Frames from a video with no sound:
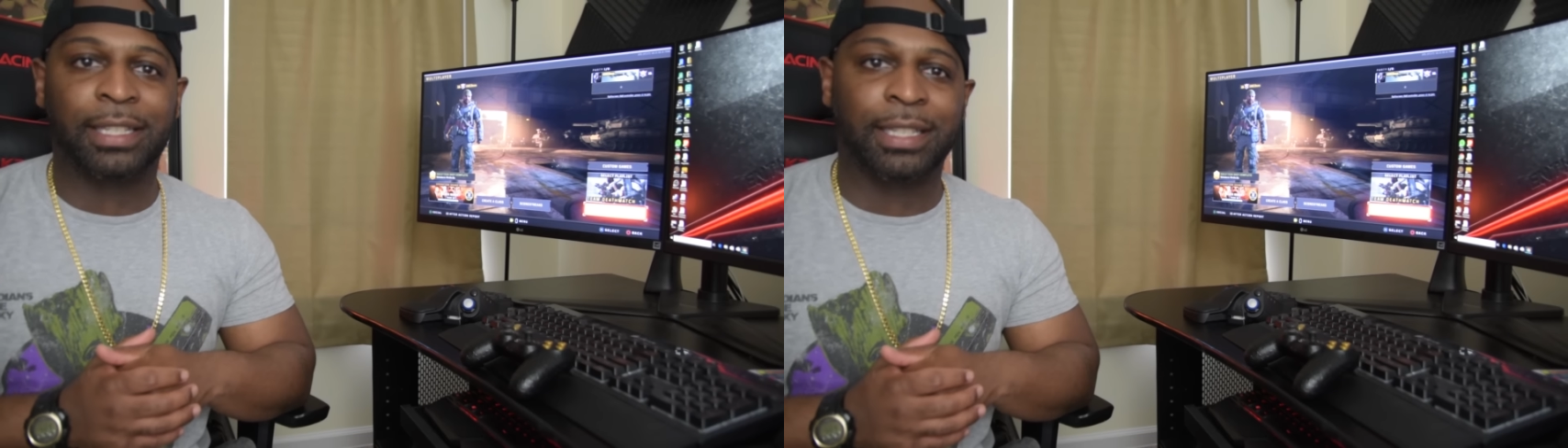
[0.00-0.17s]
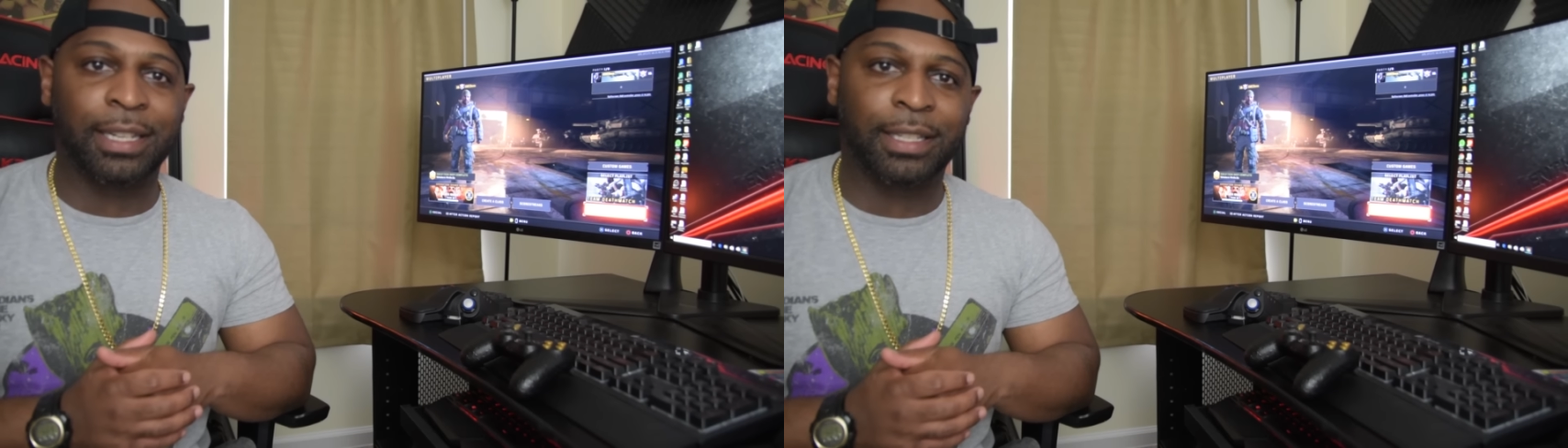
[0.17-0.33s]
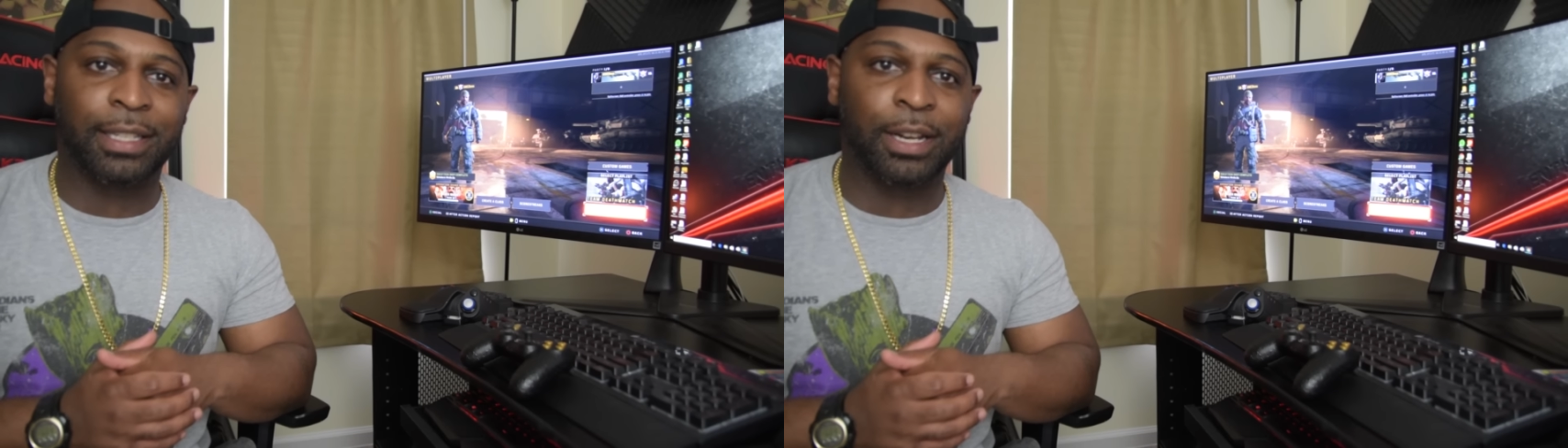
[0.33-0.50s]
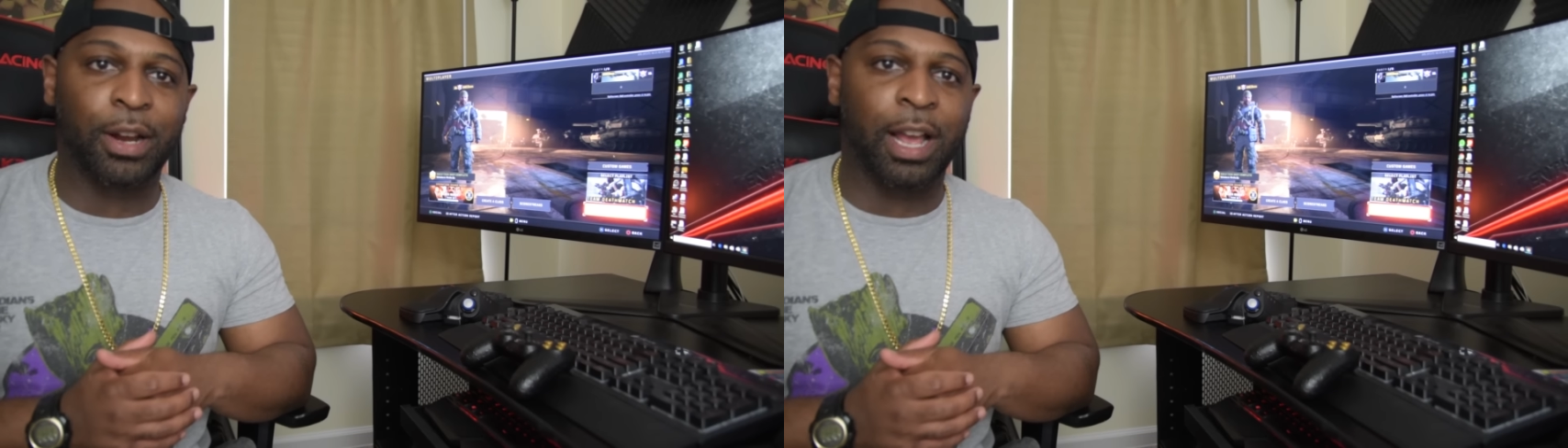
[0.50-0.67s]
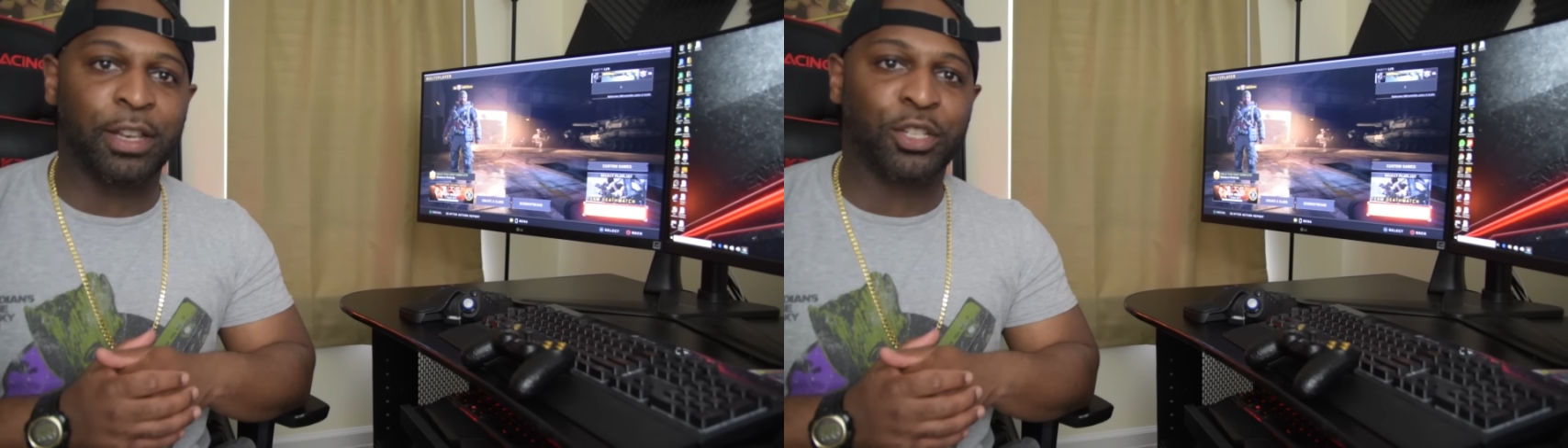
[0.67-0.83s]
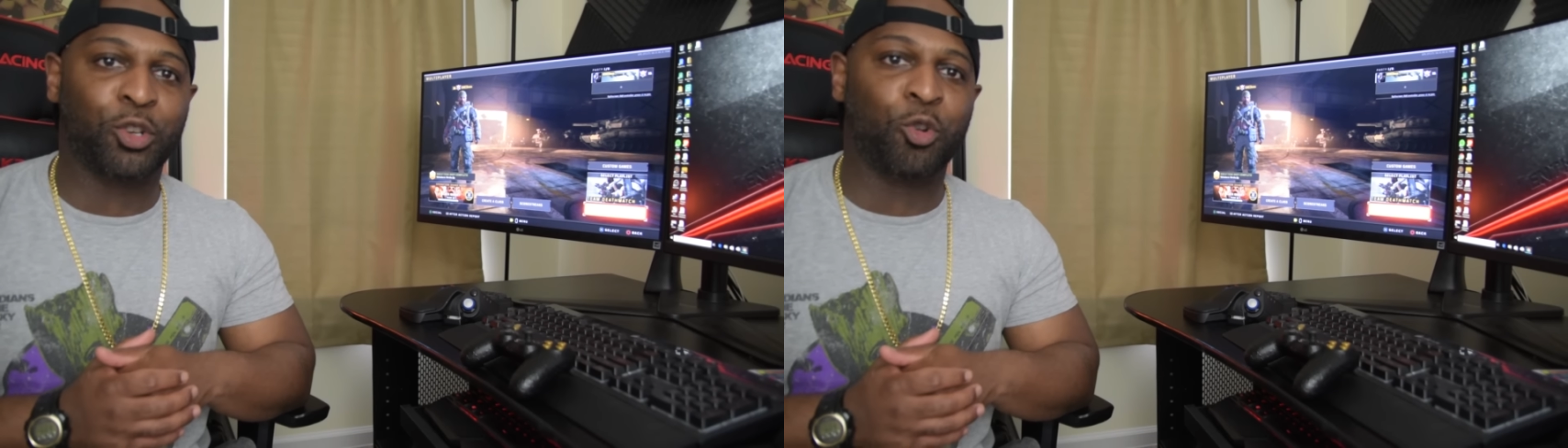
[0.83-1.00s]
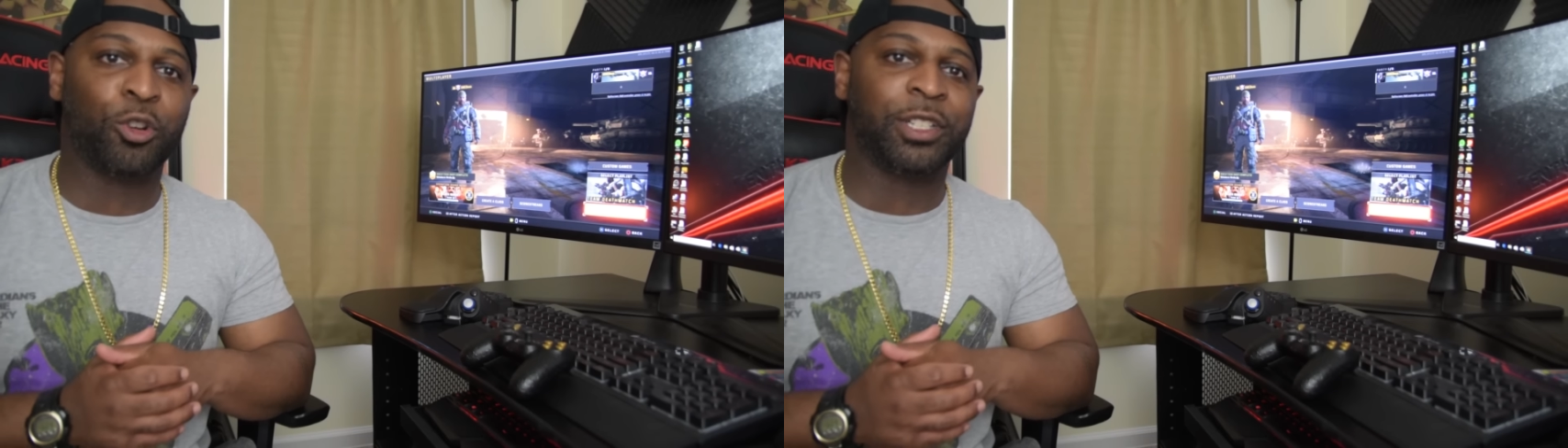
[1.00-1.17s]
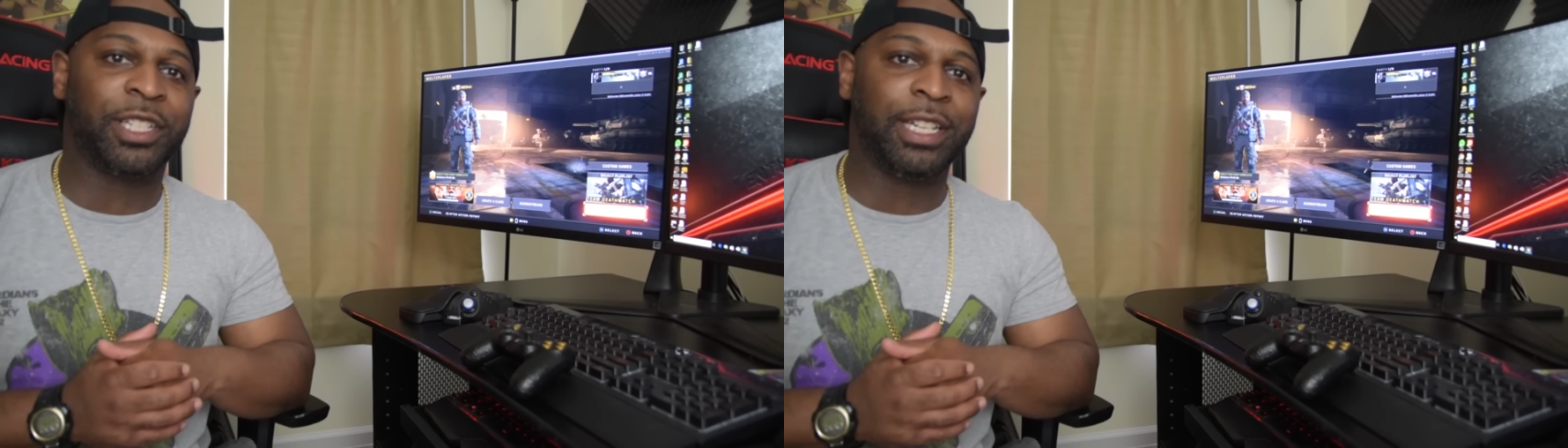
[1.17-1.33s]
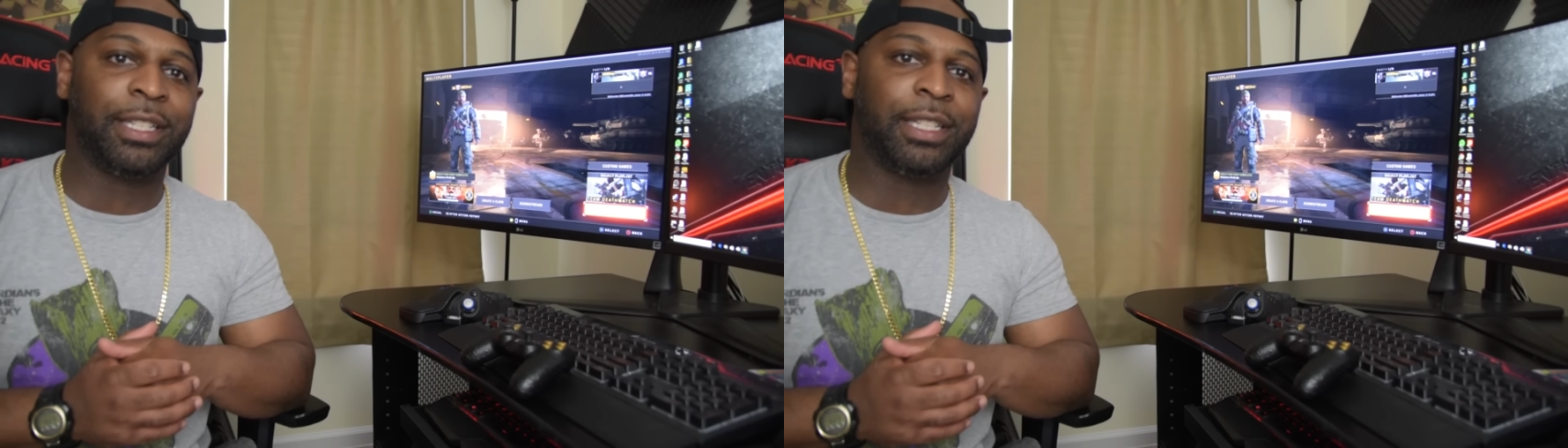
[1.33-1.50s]

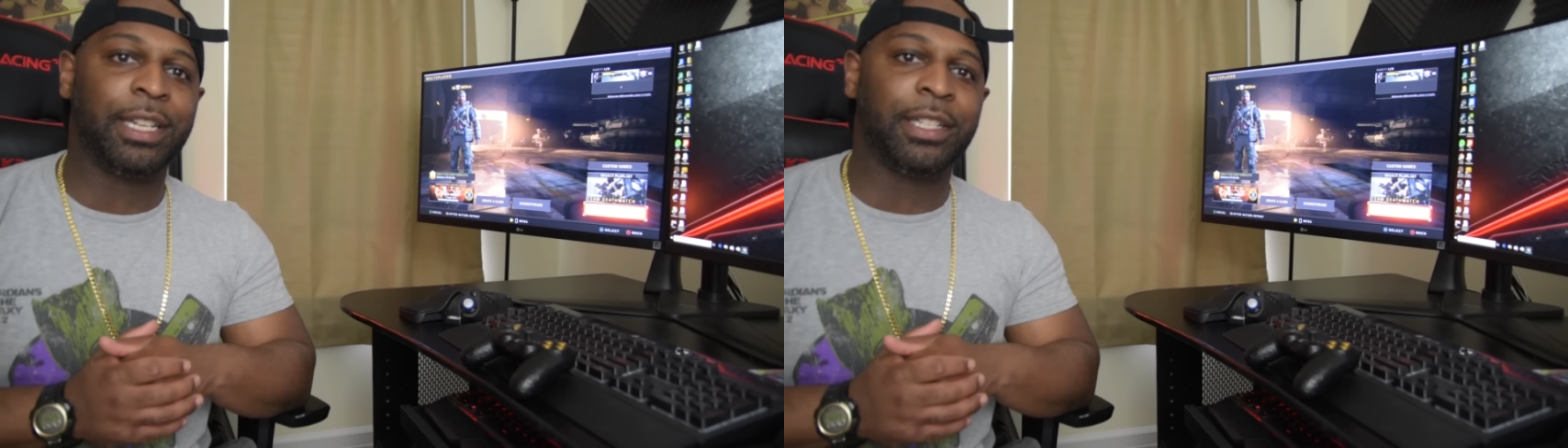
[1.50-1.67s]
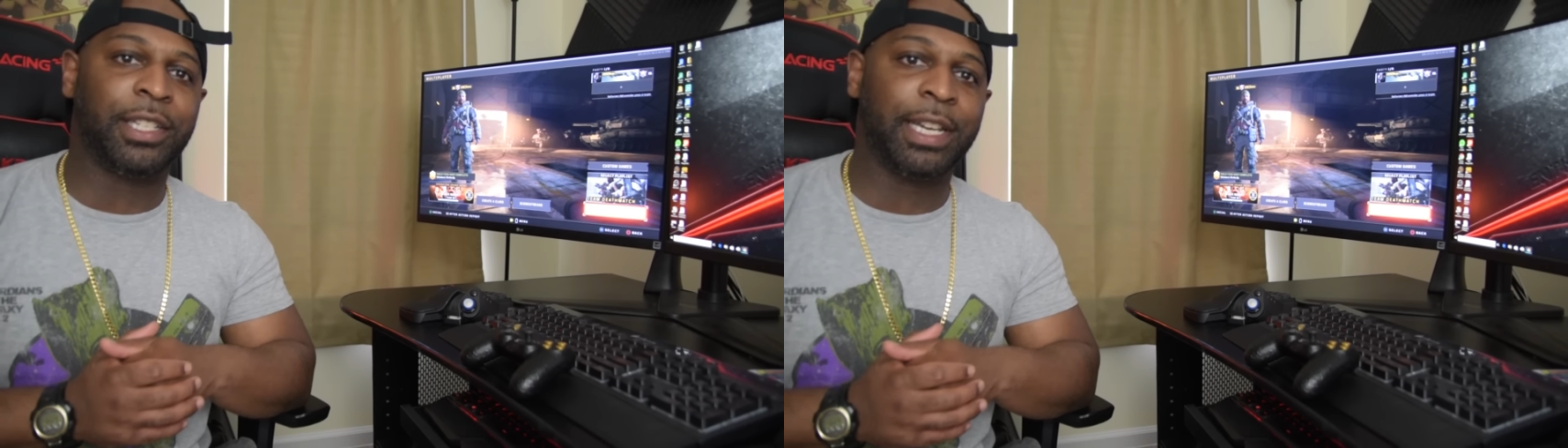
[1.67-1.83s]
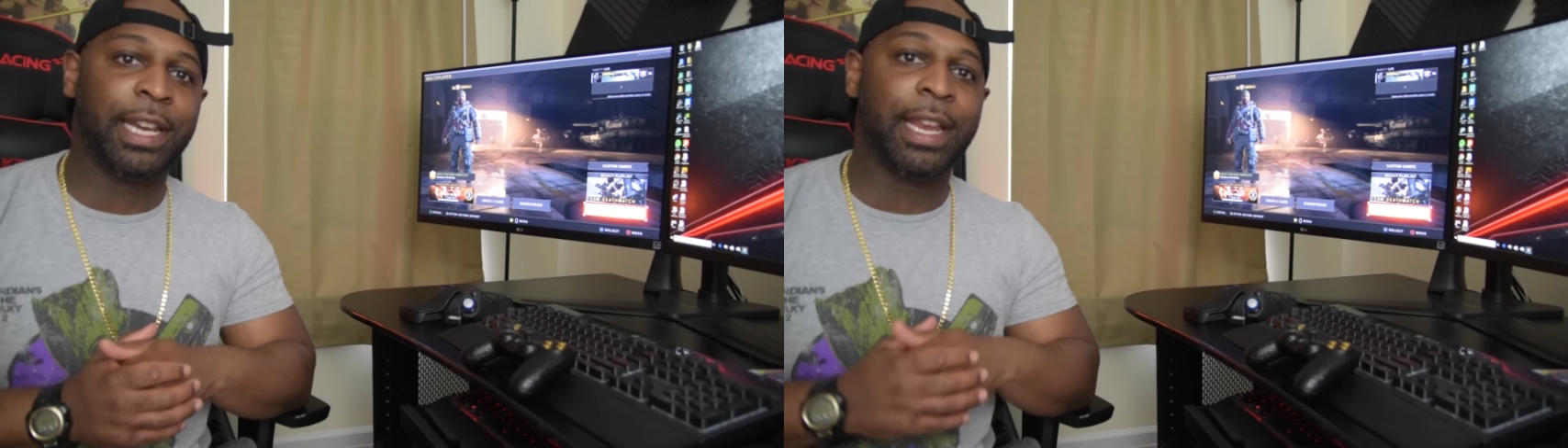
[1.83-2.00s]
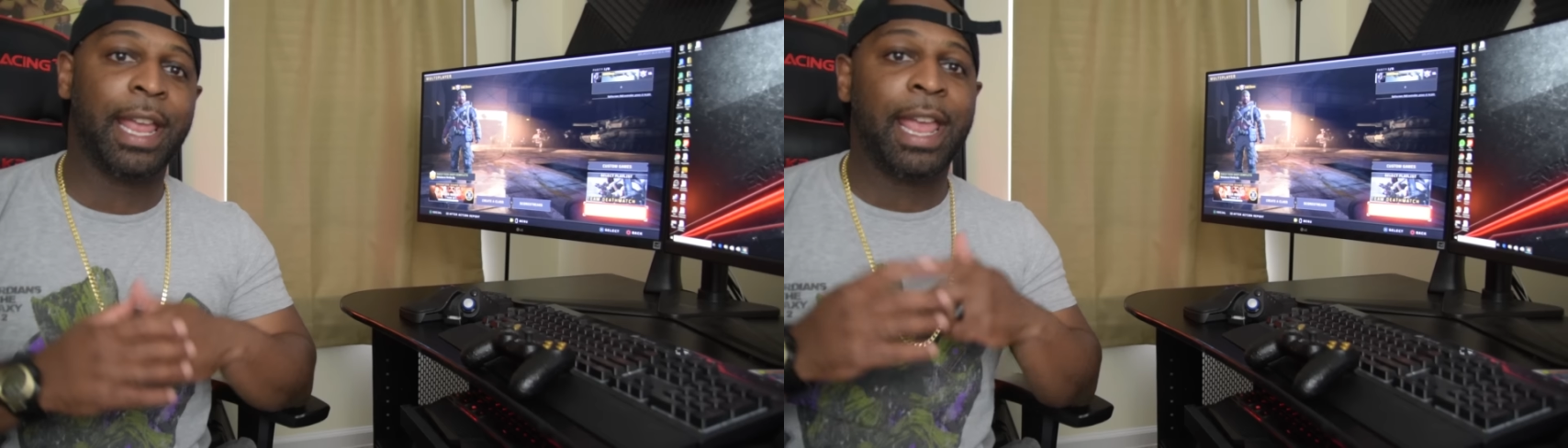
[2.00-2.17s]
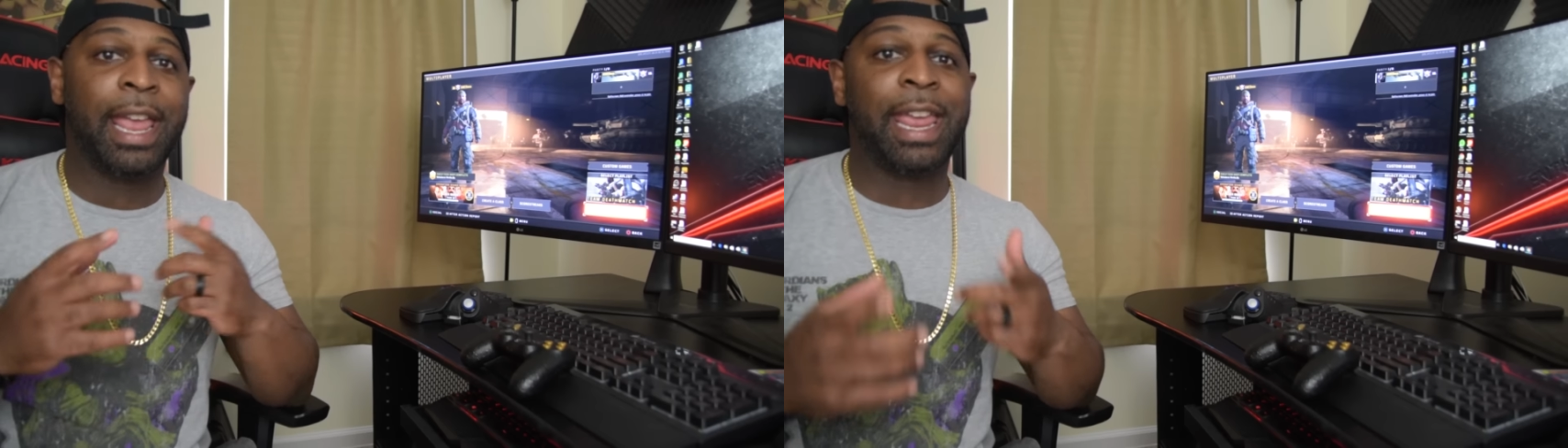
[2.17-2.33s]
sincere_GCG